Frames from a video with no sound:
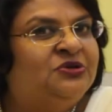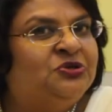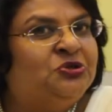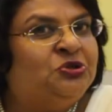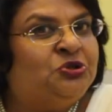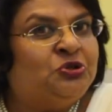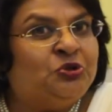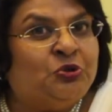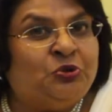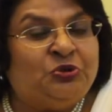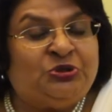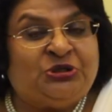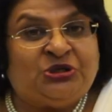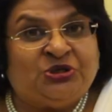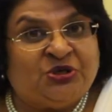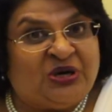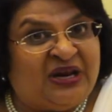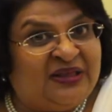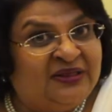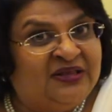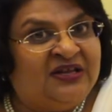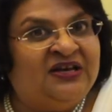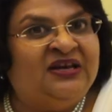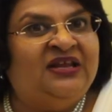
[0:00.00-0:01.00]
So
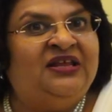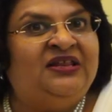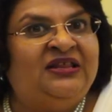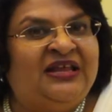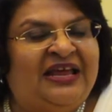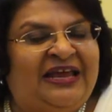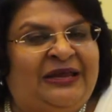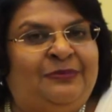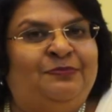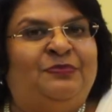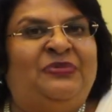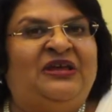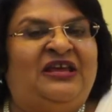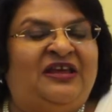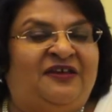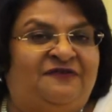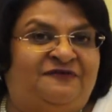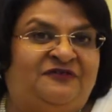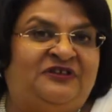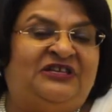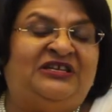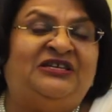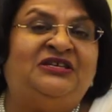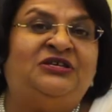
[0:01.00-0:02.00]
strengthening the
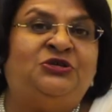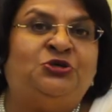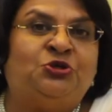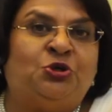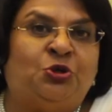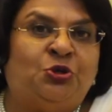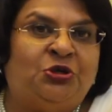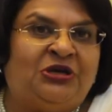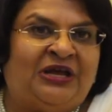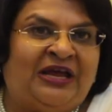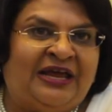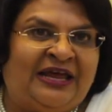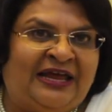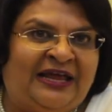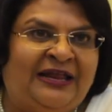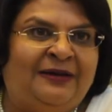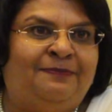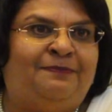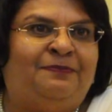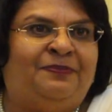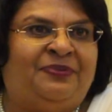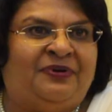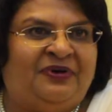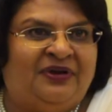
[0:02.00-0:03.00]
NBFCs should
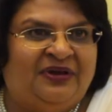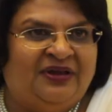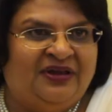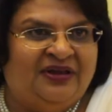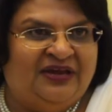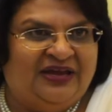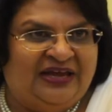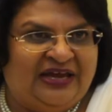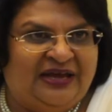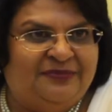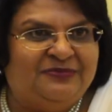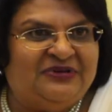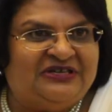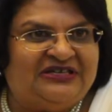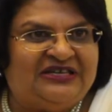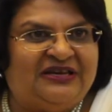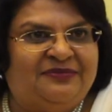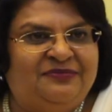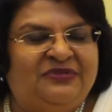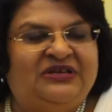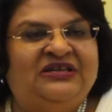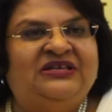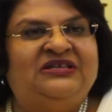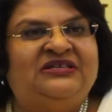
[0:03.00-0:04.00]
help
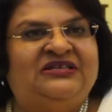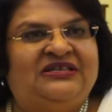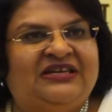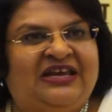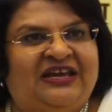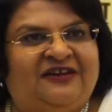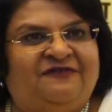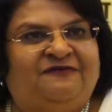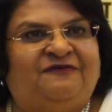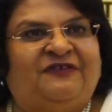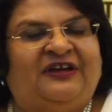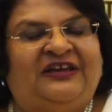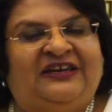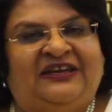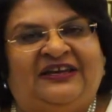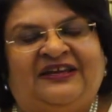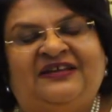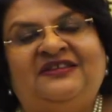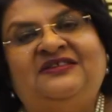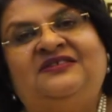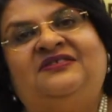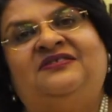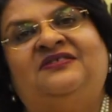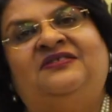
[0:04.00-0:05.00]
MSMEs get
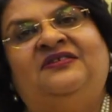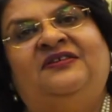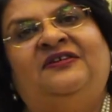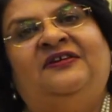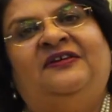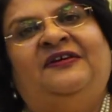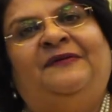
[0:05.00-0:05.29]
finance.